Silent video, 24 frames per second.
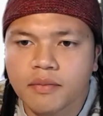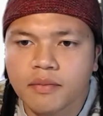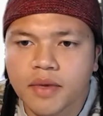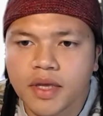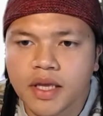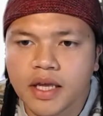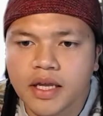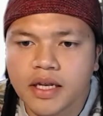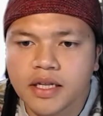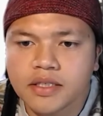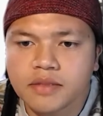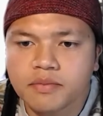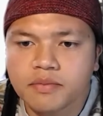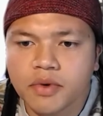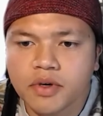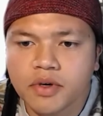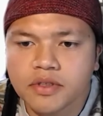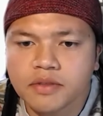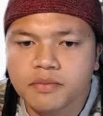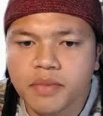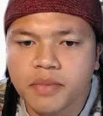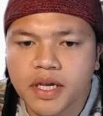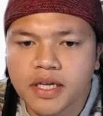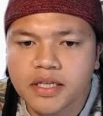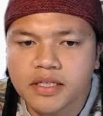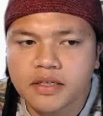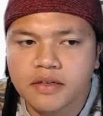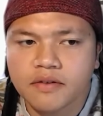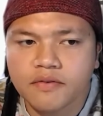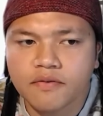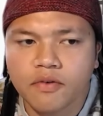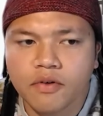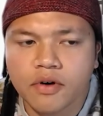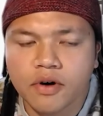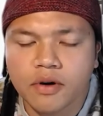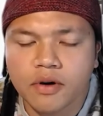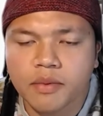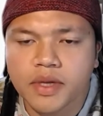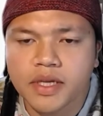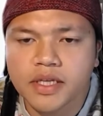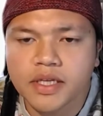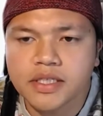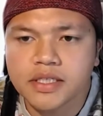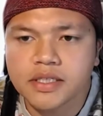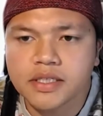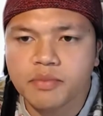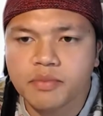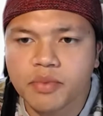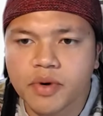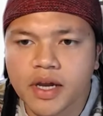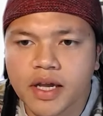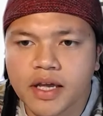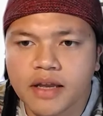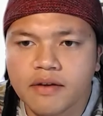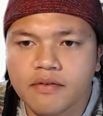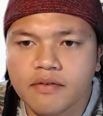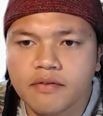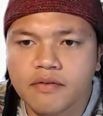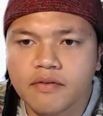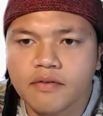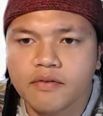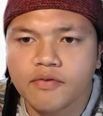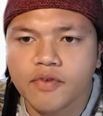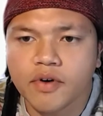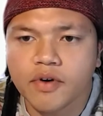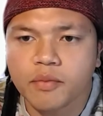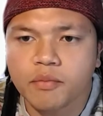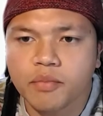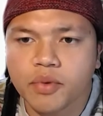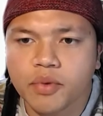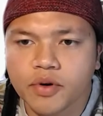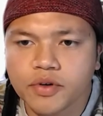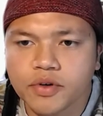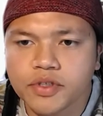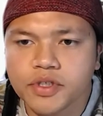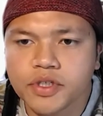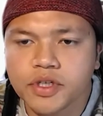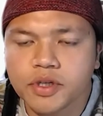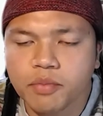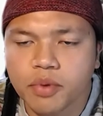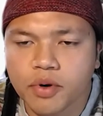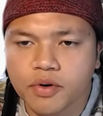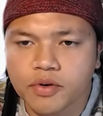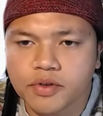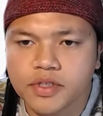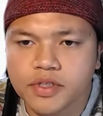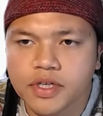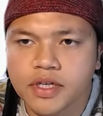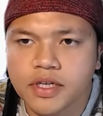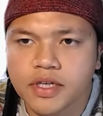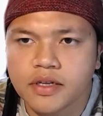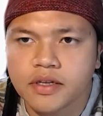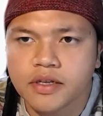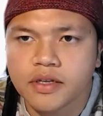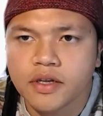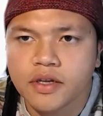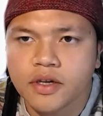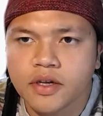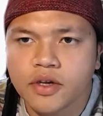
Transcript: In its most basic form is spread from person to person